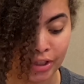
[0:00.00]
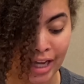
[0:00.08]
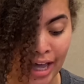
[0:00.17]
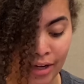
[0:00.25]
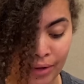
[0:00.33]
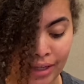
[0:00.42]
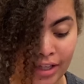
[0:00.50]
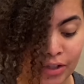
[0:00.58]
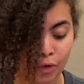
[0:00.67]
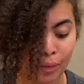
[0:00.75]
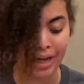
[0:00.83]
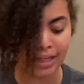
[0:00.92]
chattering
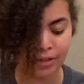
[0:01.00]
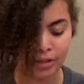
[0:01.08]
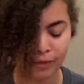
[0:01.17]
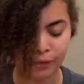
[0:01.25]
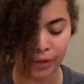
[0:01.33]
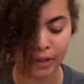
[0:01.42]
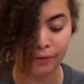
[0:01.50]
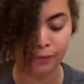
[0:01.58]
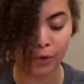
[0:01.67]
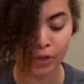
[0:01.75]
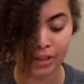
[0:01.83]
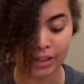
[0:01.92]
is quite useful in
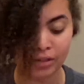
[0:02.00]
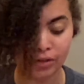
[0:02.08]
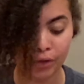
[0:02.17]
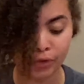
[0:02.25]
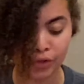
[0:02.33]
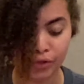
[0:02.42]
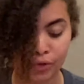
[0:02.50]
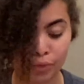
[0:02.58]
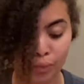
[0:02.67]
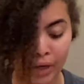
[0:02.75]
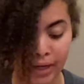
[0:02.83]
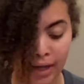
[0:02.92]
forcing soldiers
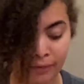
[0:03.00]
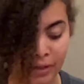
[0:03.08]
to run off